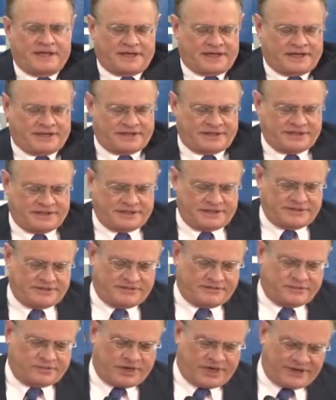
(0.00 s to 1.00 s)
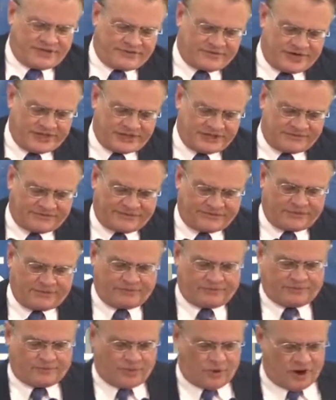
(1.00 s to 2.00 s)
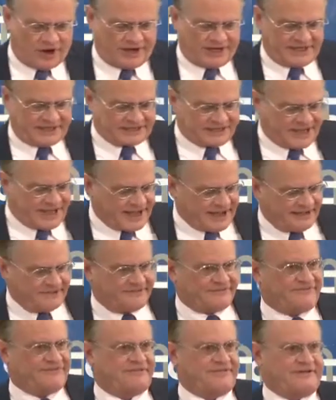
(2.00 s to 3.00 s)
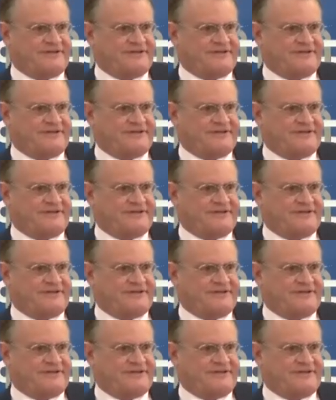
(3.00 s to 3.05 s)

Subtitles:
And one of the reasons for wanting to have